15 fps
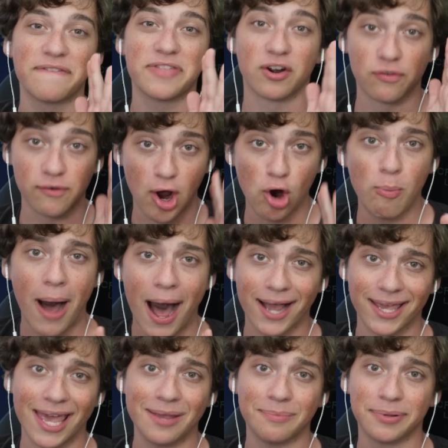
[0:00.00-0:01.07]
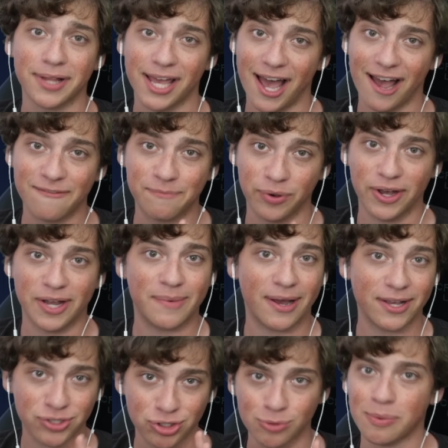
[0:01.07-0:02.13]
of the robot gameplay I've put in
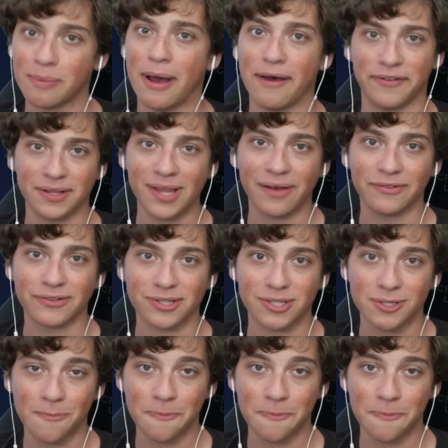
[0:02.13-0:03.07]
my super buffing levels.